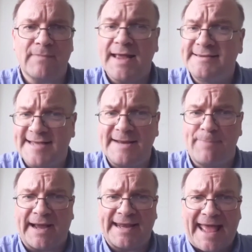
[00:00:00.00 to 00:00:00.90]
Indeed,
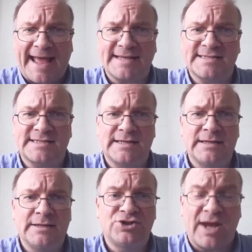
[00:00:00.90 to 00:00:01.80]
back in Acts
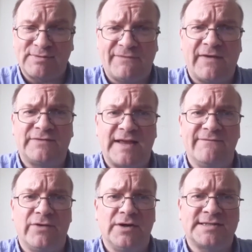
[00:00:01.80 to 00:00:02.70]
chapter 15,
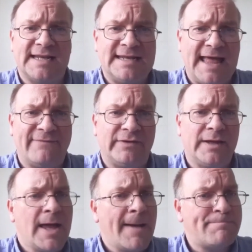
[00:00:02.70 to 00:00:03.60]
verse 11,
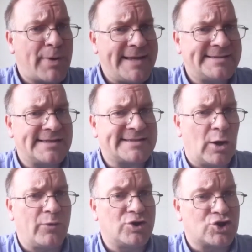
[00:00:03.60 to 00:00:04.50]
Peter
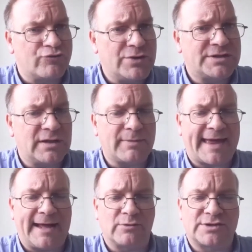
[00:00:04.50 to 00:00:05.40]
told the Jerusalem
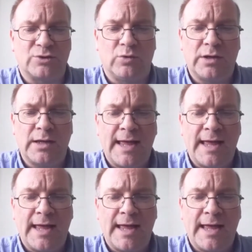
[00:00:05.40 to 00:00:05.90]
council,